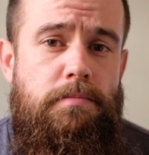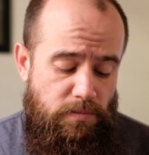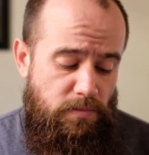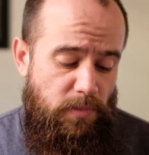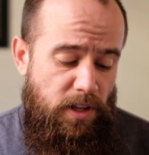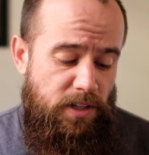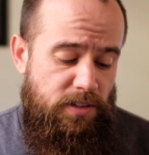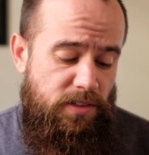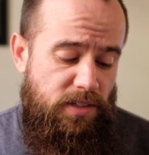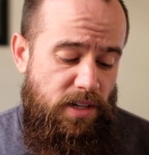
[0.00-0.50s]

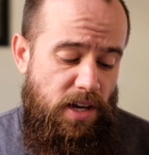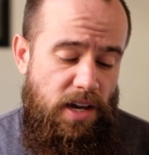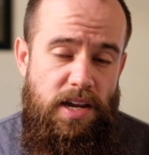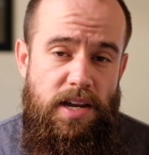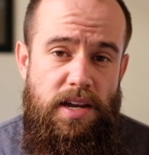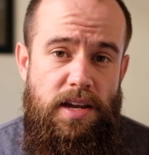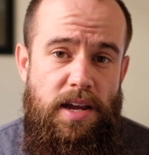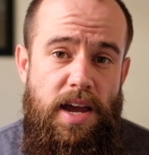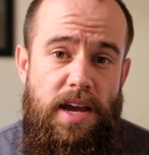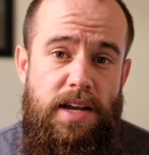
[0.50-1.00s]
let's
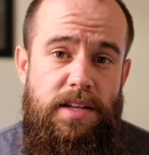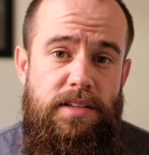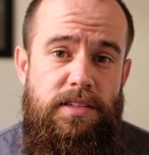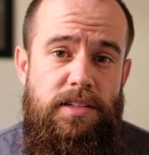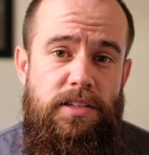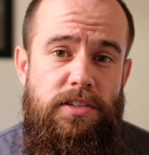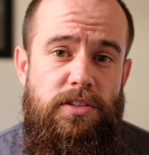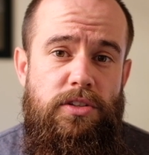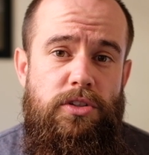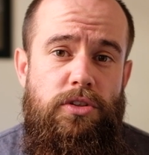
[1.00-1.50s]
say heads
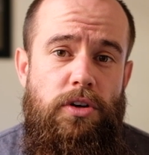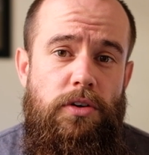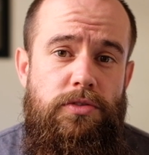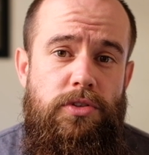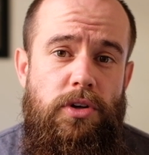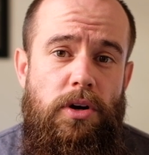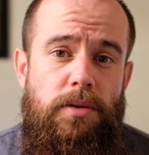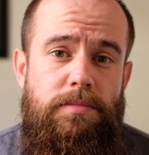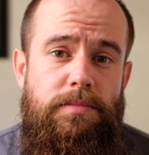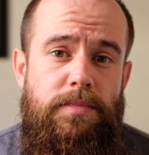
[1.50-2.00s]
is the soft
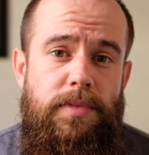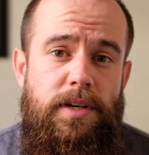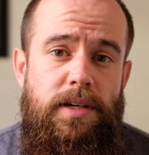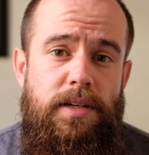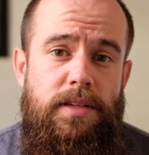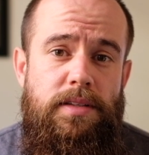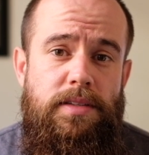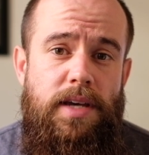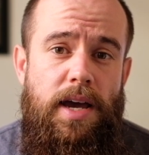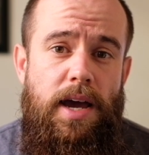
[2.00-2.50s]
top
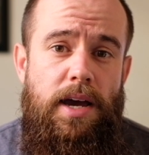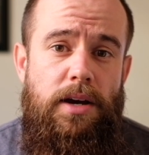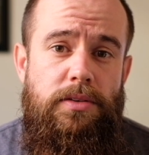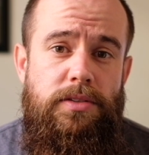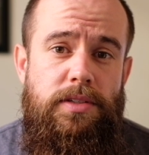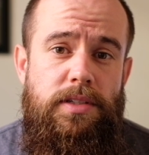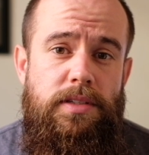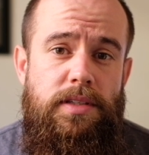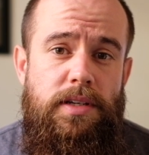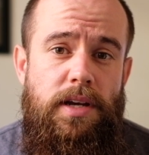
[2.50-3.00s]
and
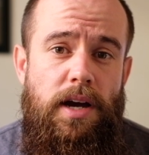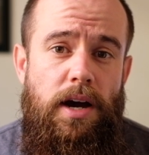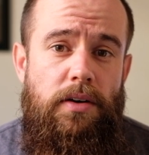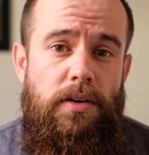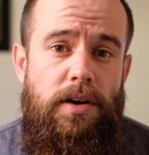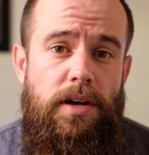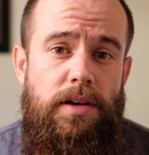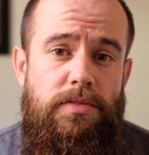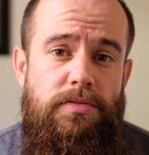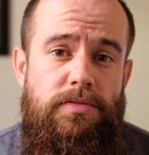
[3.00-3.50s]
tails is the
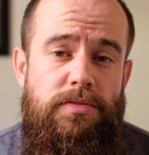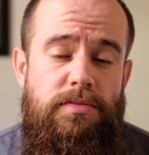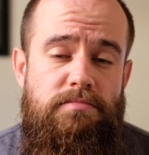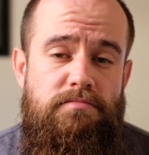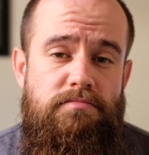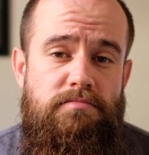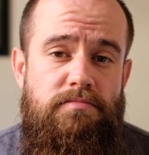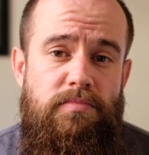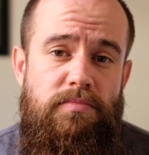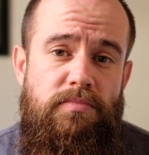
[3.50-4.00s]
RF.
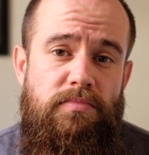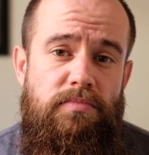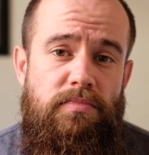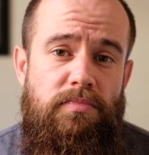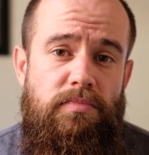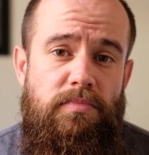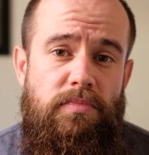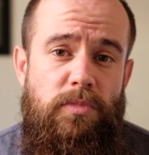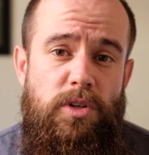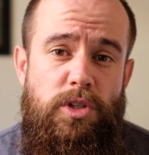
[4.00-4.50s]

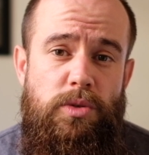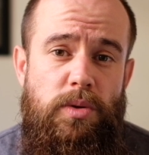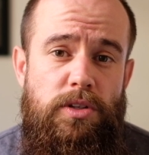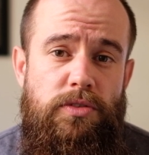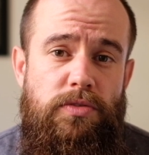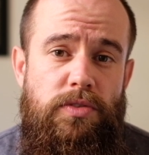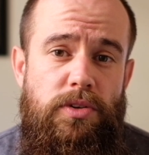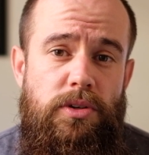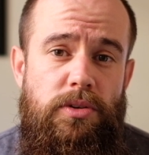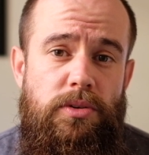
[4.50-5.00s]
Which
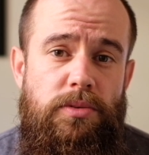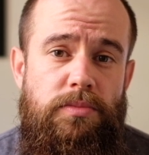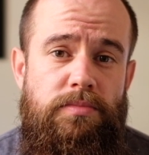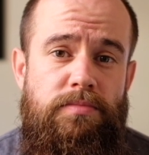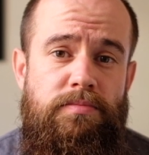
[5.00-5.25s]
one's for you?